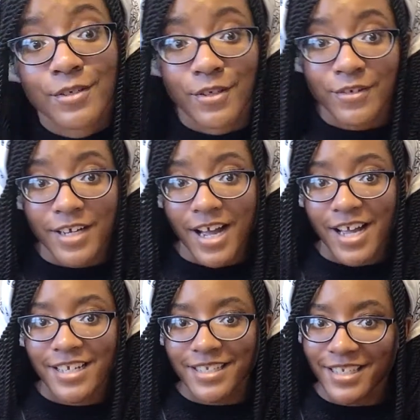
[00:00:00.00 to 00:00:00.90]
So
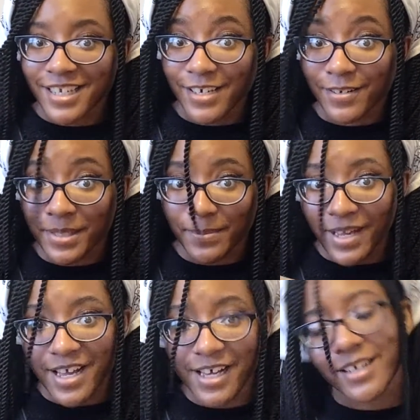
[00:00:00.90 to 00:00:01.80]
guys, here's the
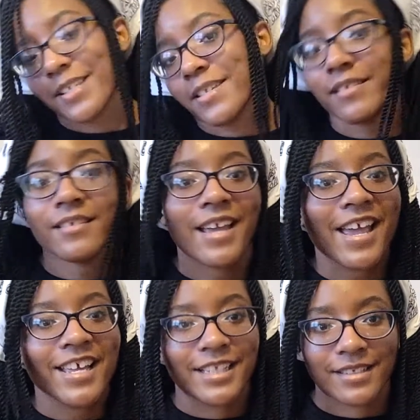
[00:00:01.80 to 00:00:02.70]
box,
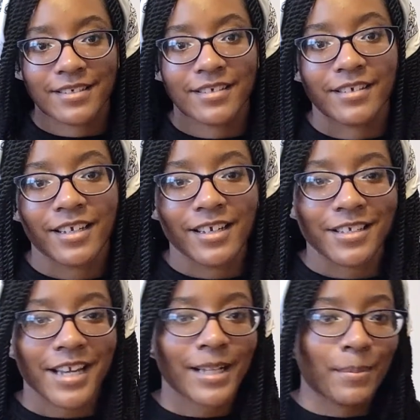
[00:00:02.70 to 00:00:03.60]
and
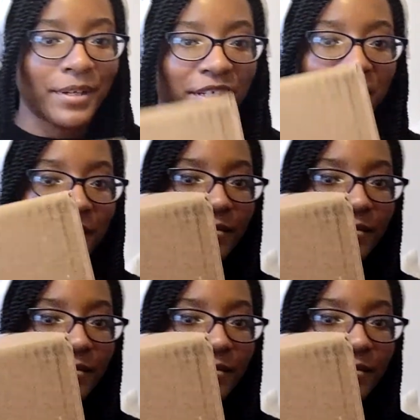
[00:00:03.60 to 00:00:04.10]
it's kind of big.